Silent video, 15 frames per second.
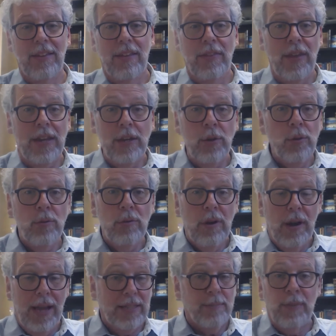They knew
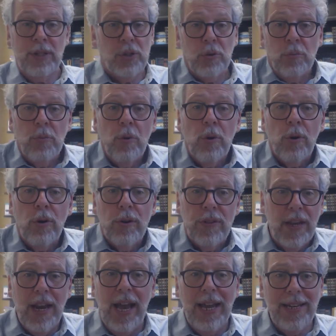as much or more
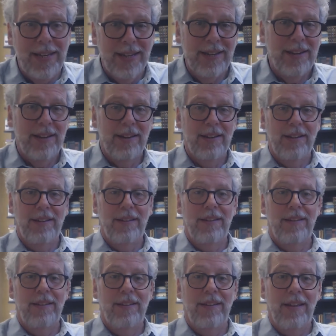than I did
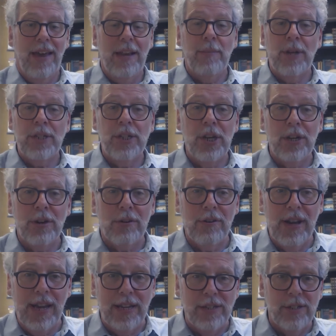at a much younger
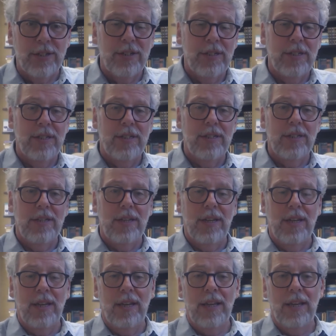age.
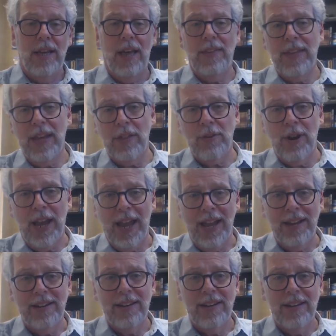On the other
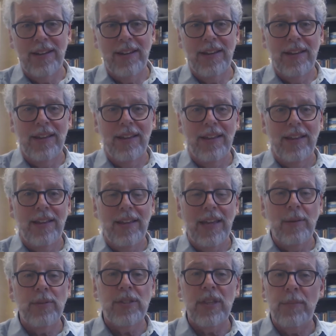hand, it
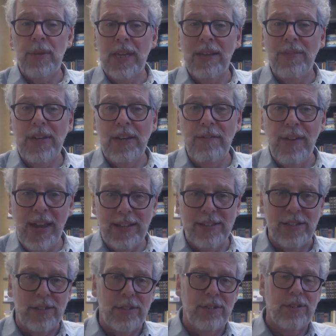was something of an
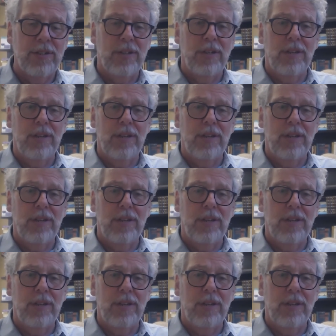advantage